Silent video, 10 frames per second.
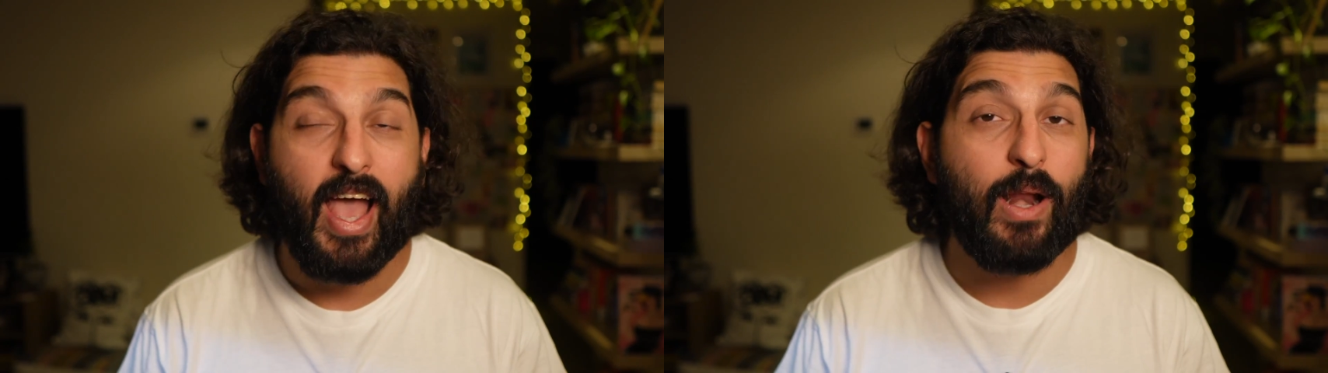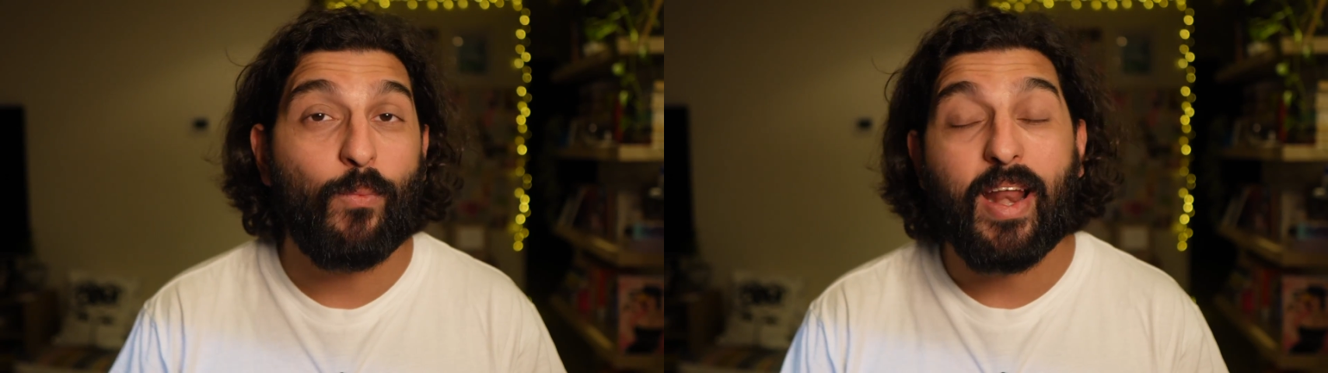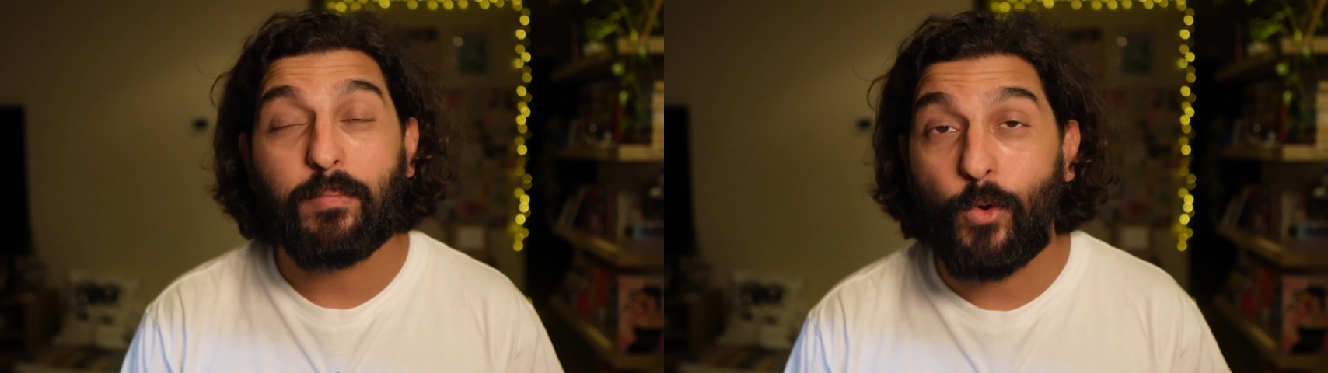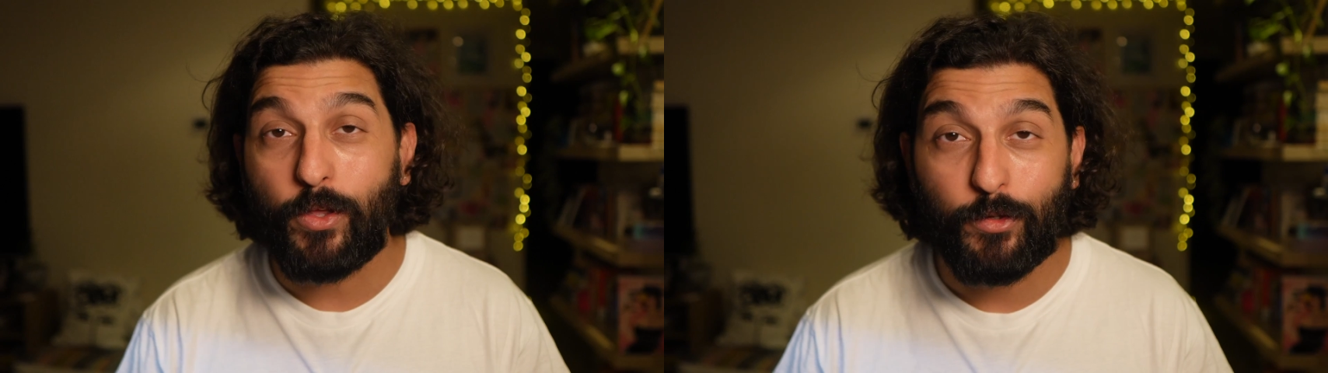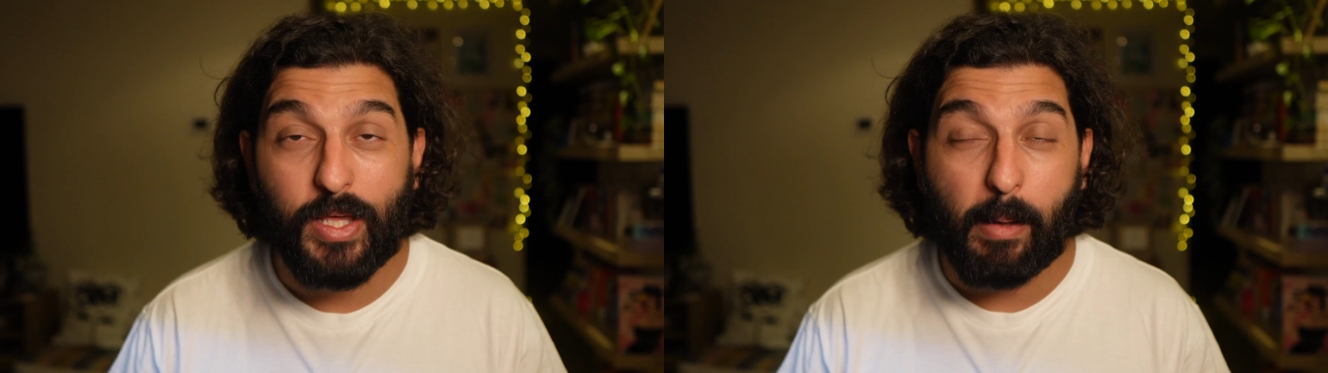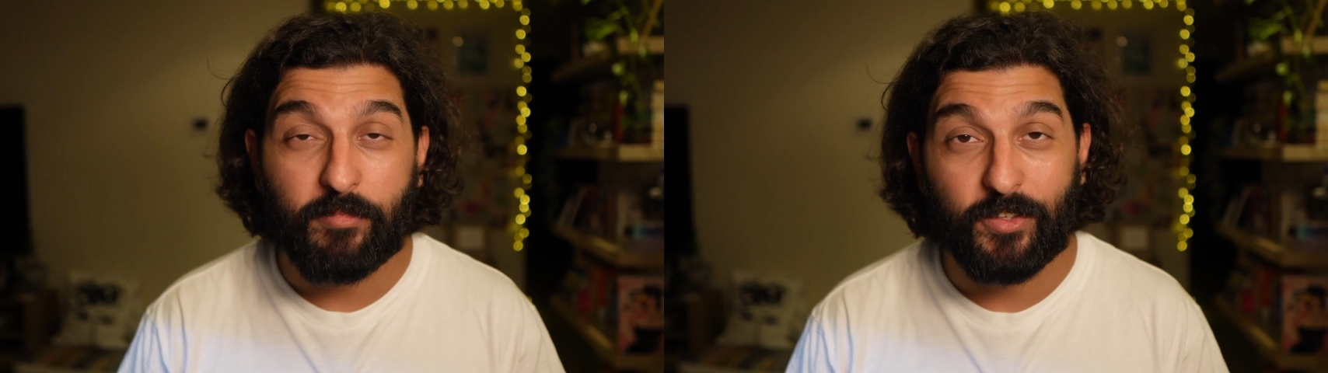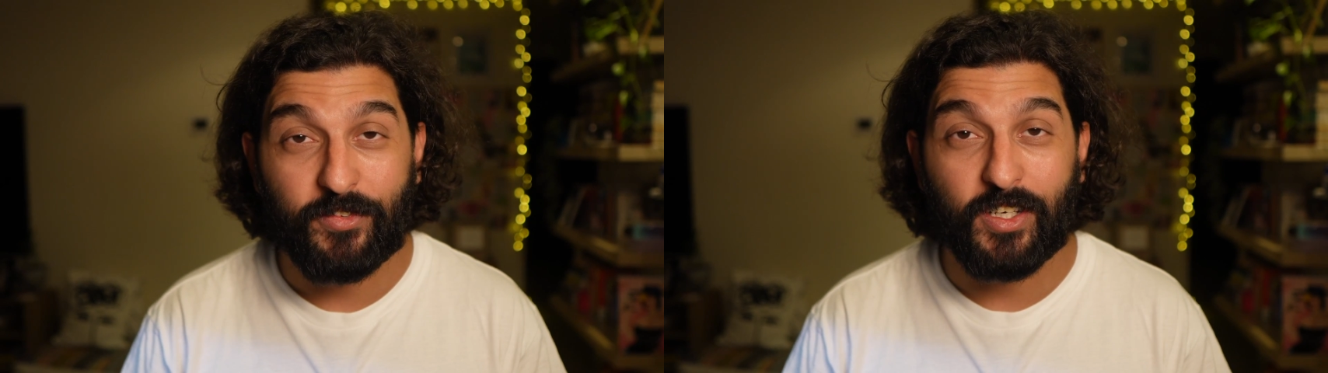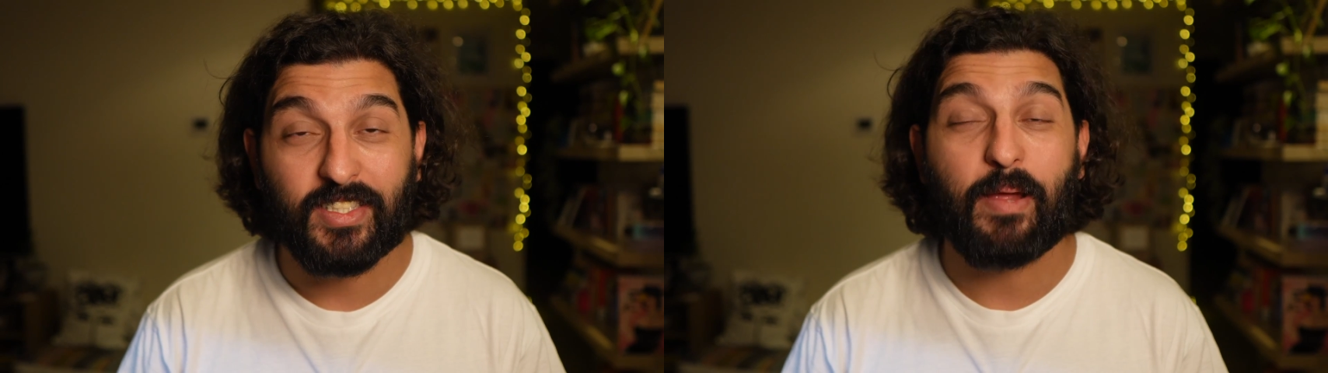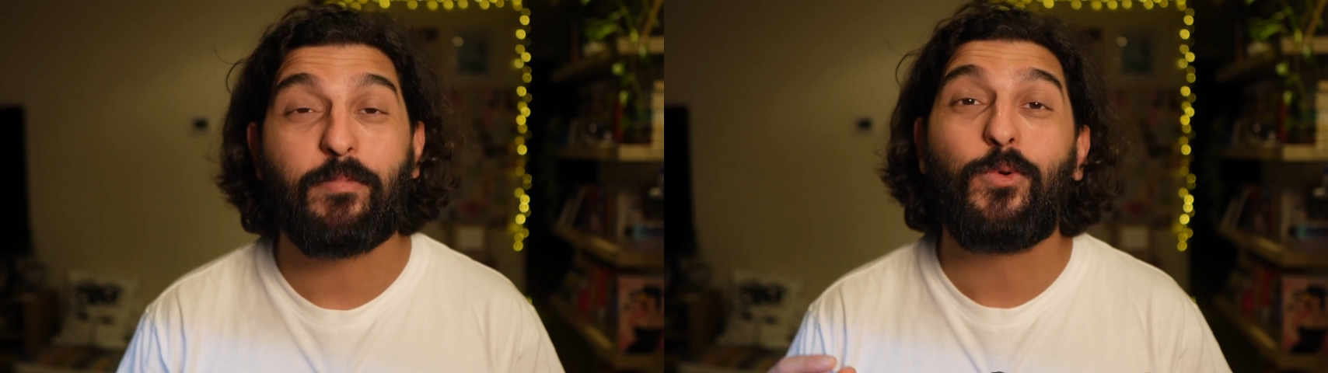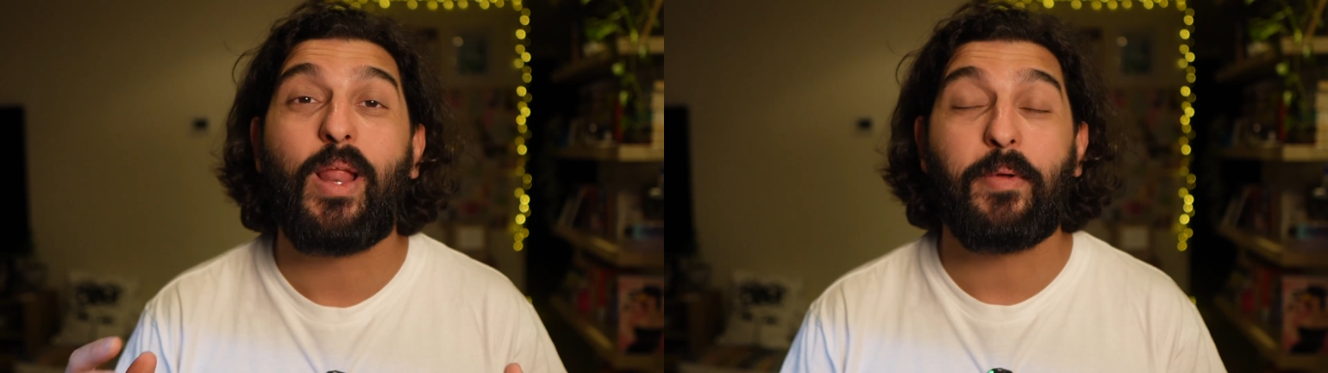And while I'm going through the app for the first time,
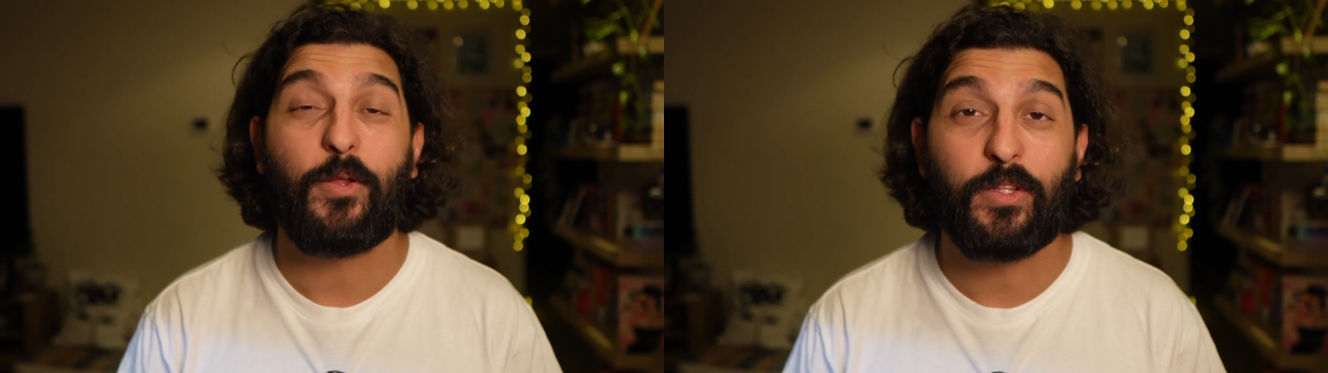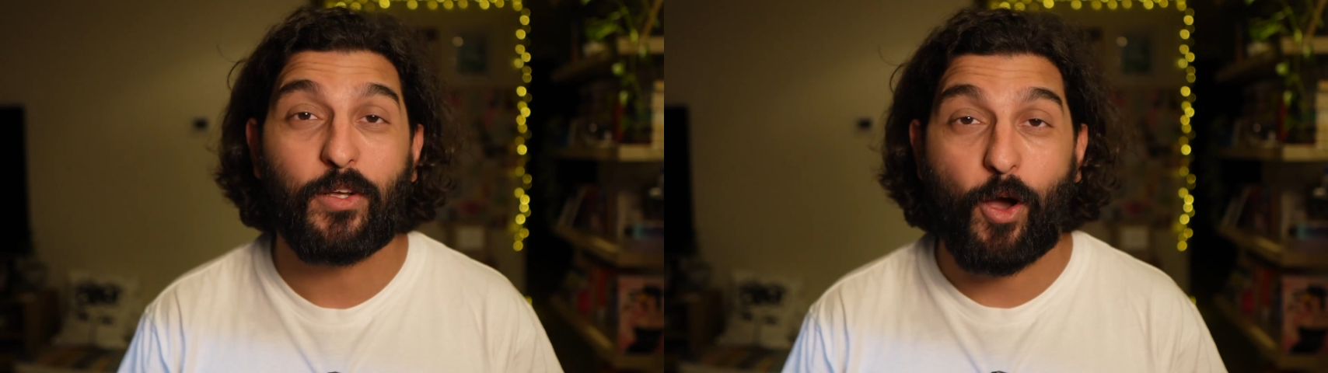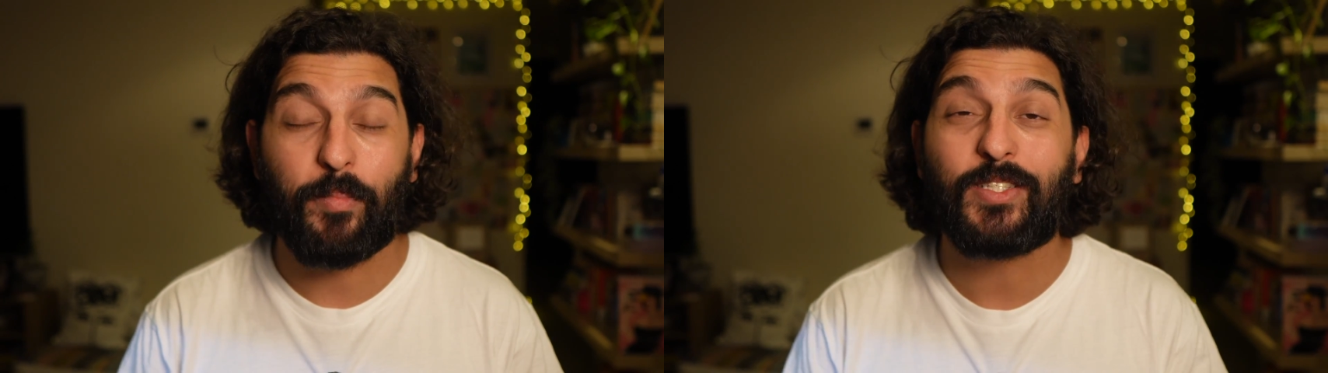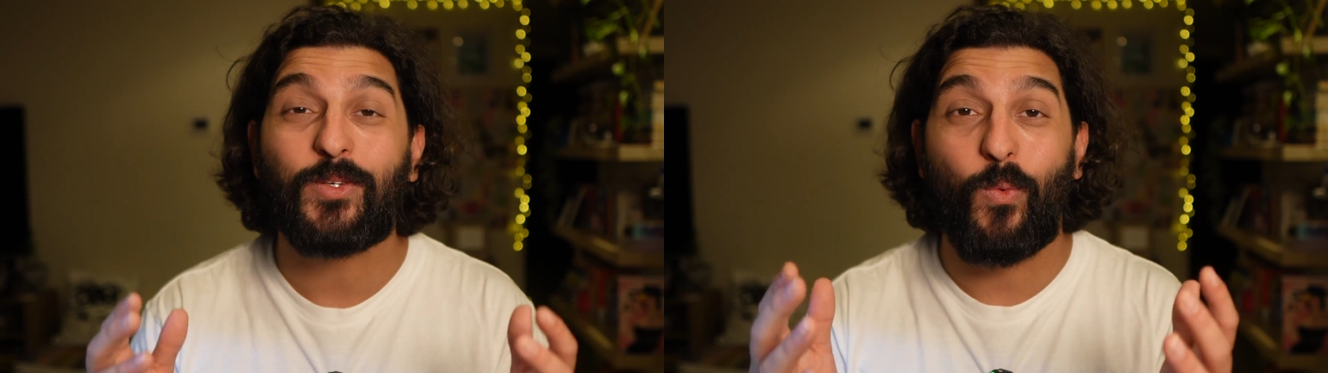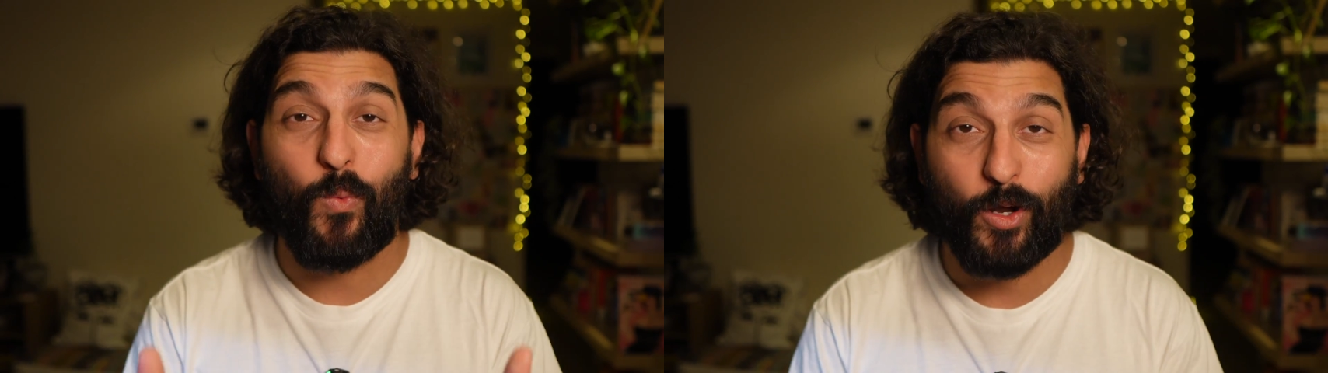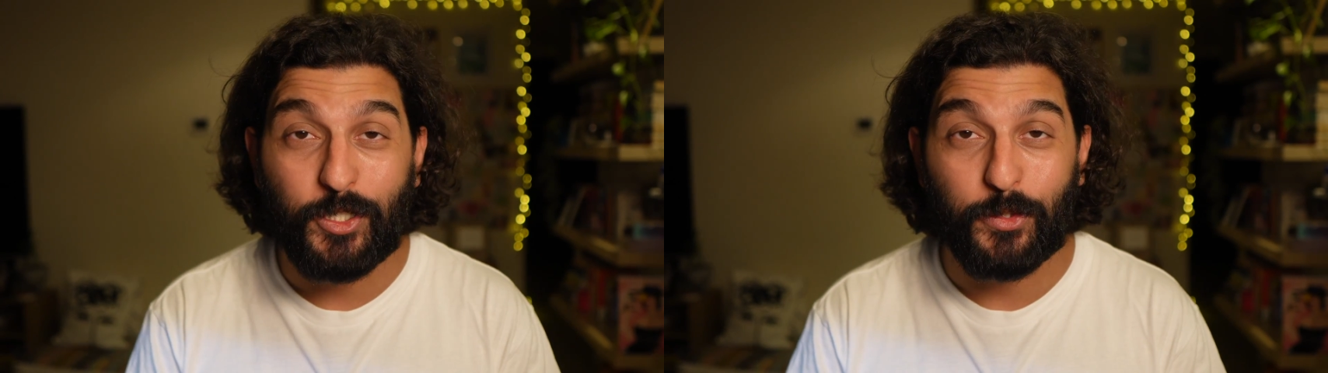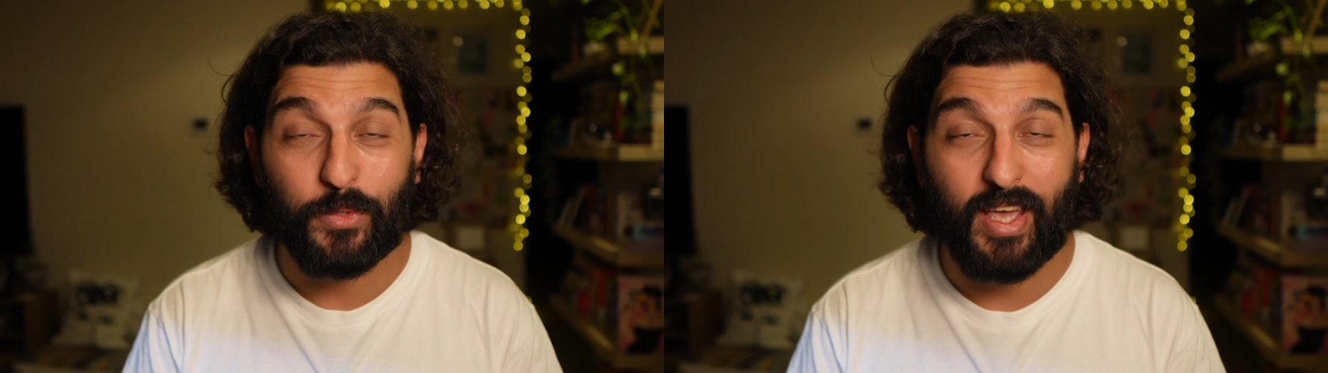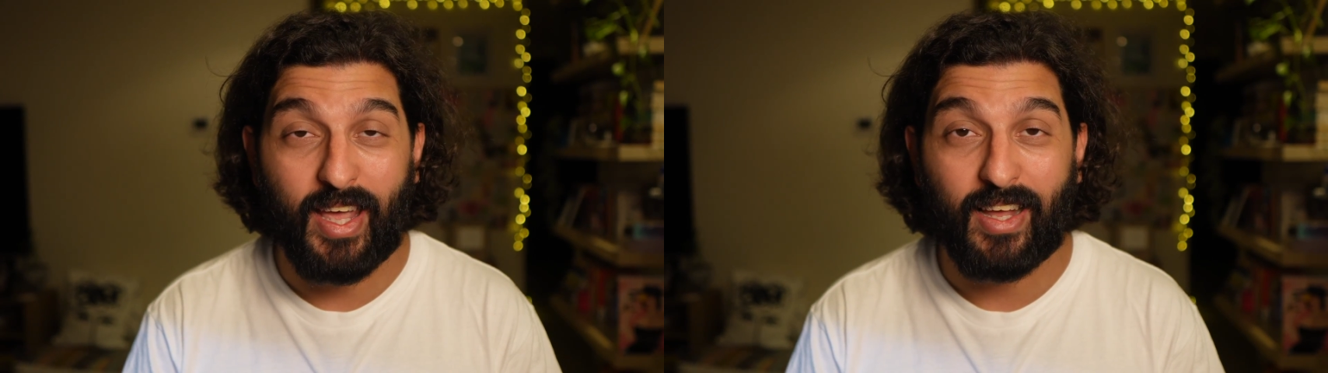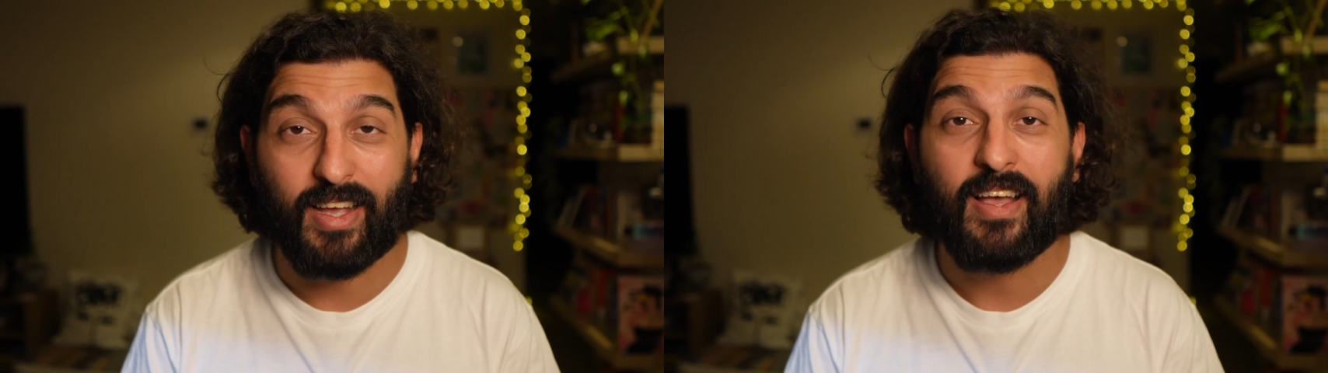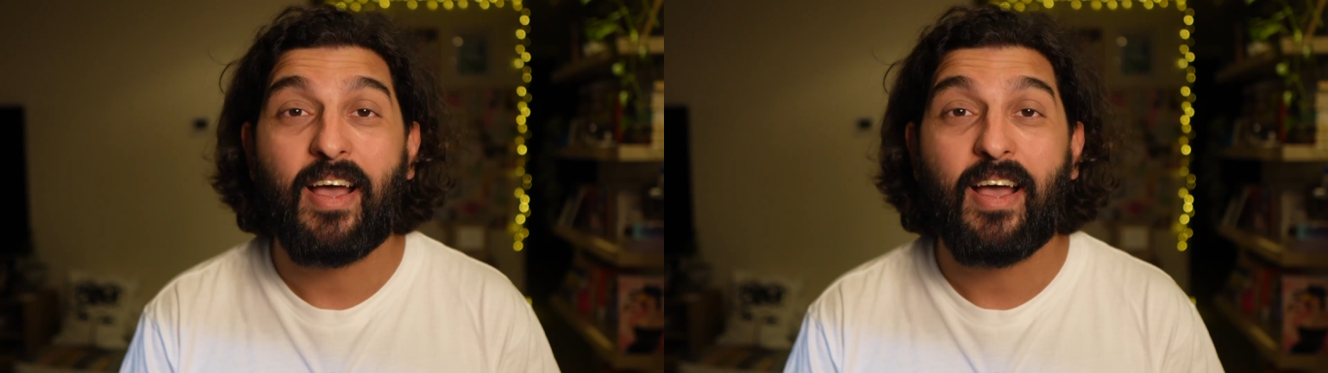do let me know in the comments what you think.